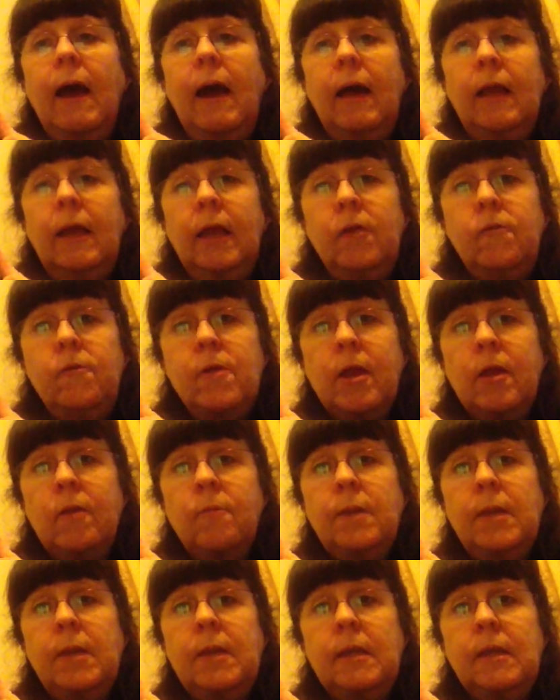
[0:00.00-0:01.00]
and I
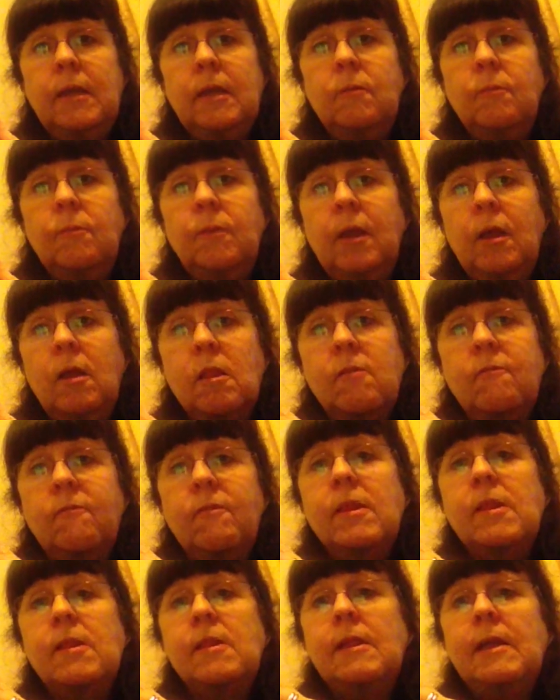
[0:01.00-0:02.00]
recommend it because of
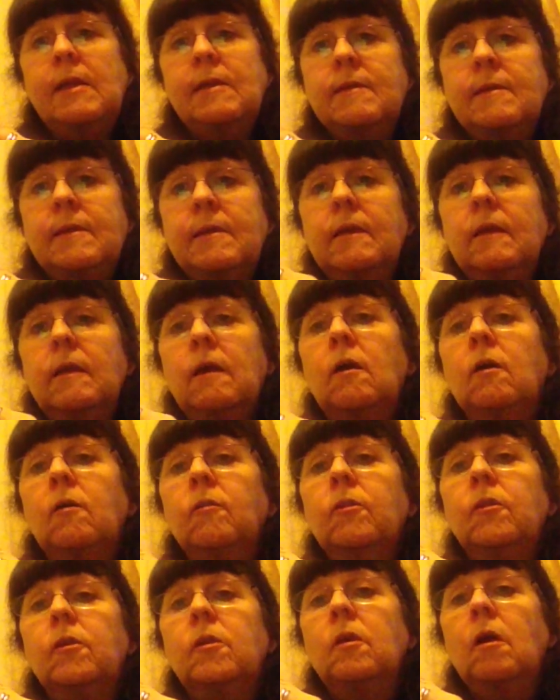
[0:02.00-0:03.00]
its setting
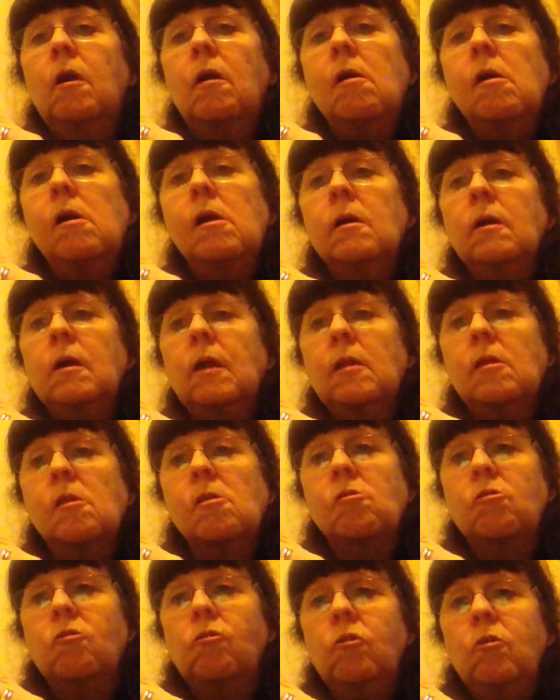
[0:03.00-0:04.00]
on the dark and
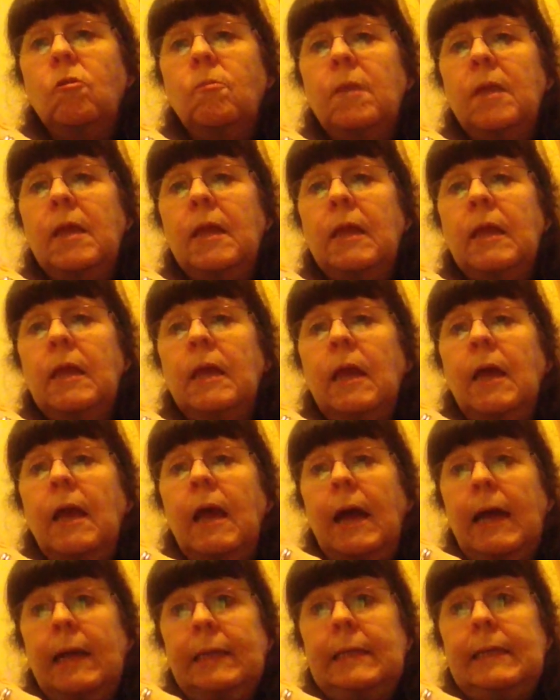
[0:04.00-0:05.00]
stormy
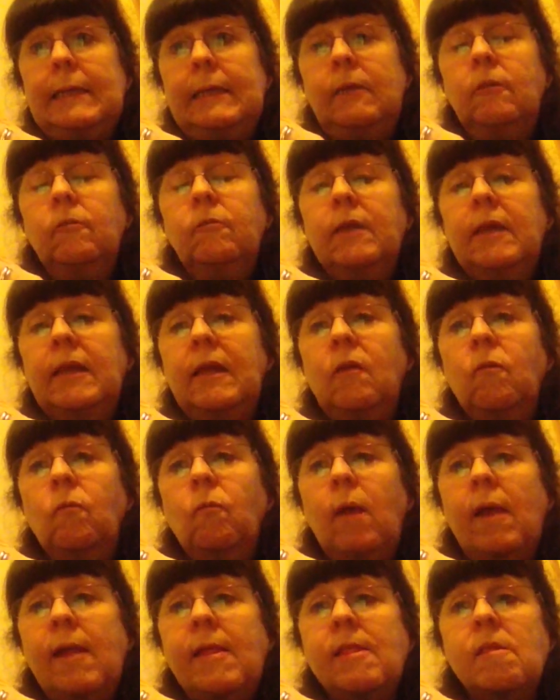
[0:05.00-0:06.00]
and eerie
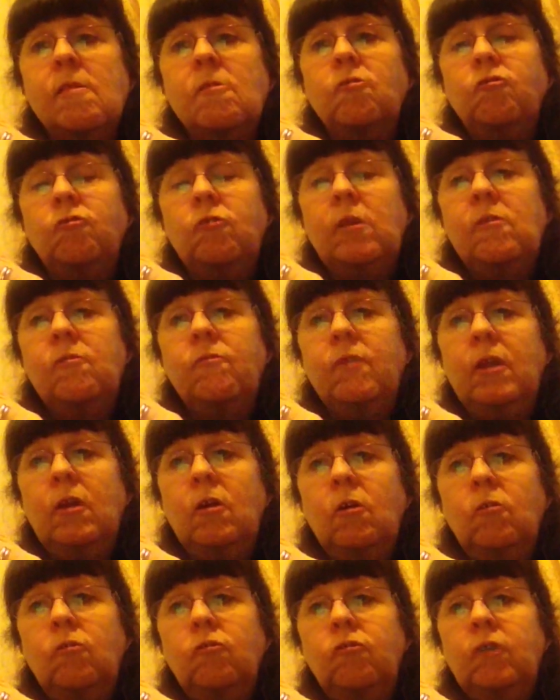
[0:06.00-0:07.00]
West
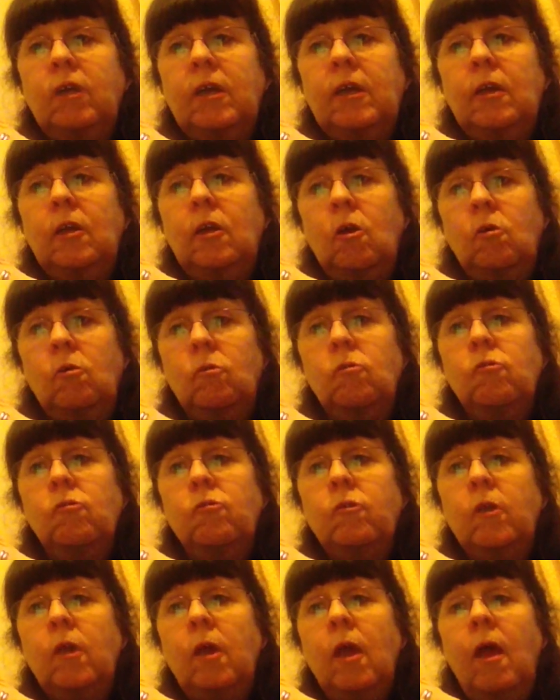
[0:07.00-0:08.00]
Schleswig-Holstein
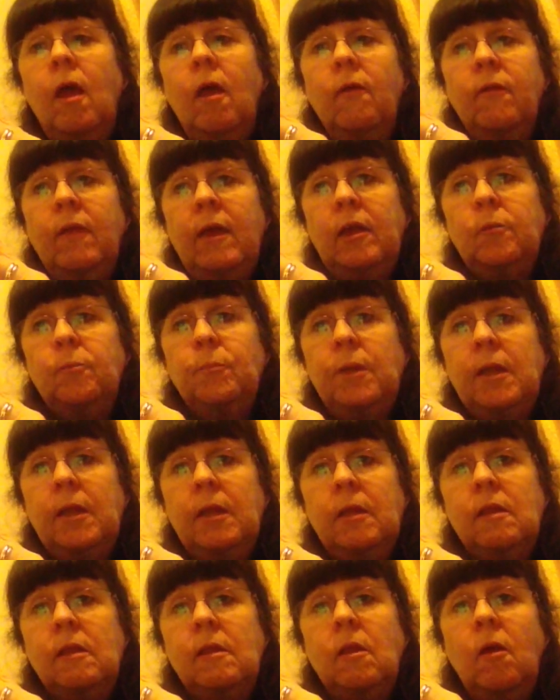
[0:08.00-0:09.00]
coast. That
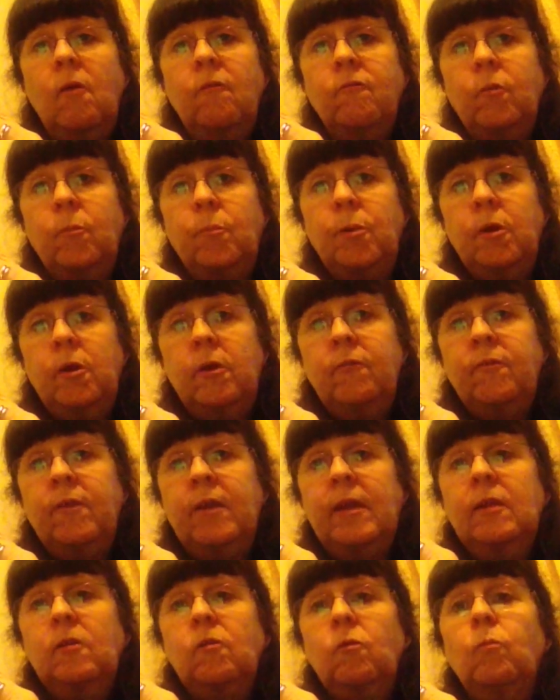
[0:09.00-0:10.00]
makes for
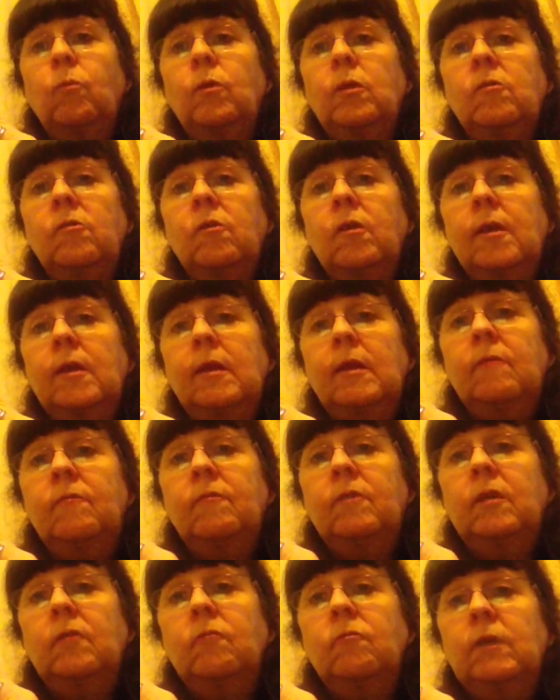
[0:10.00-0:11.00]
perfect winter
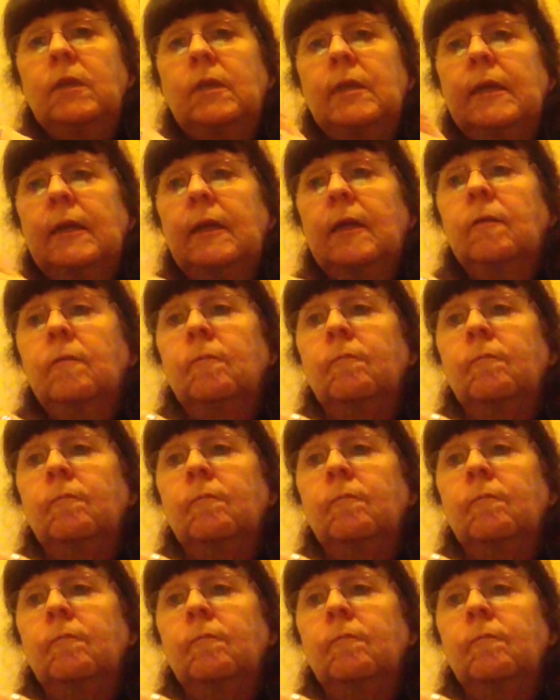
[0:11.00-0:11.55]
evening reading.